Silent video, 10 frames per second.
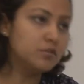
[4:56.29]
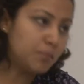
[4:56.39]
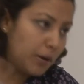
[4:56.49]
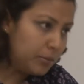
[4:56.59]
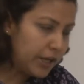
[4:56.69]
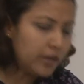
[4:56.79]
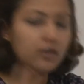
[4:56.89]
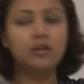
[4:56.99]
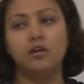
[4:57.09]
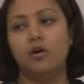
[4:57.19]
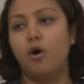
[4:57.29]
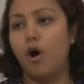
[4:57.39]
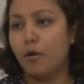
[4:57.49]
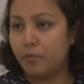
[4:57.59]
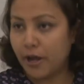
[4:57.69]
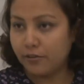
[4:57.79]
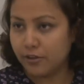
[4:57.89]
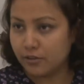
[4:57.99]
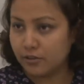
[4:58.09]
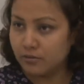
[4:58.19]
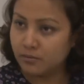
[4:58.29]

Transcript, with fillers: public or private,